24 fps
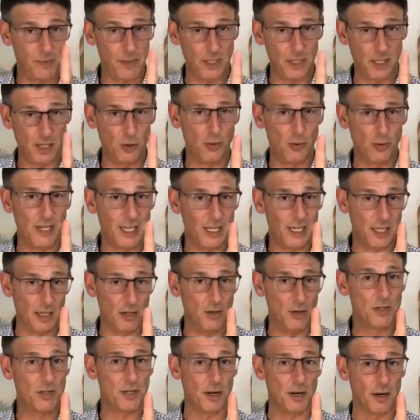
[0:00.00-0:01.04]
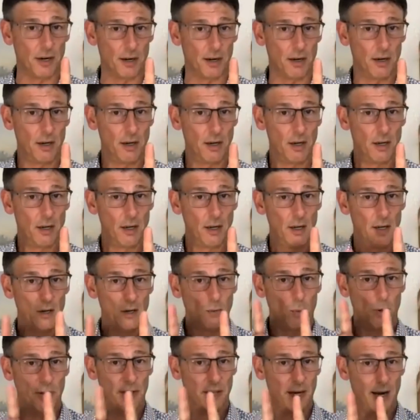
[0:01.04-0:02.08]
unique user
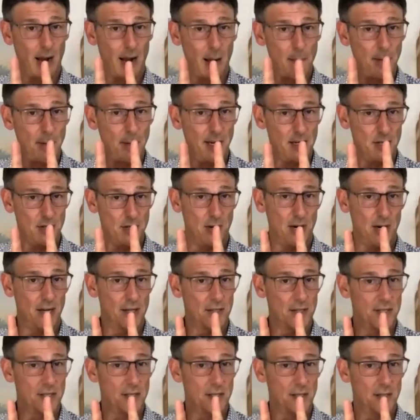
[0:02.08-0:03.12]
with an IP address.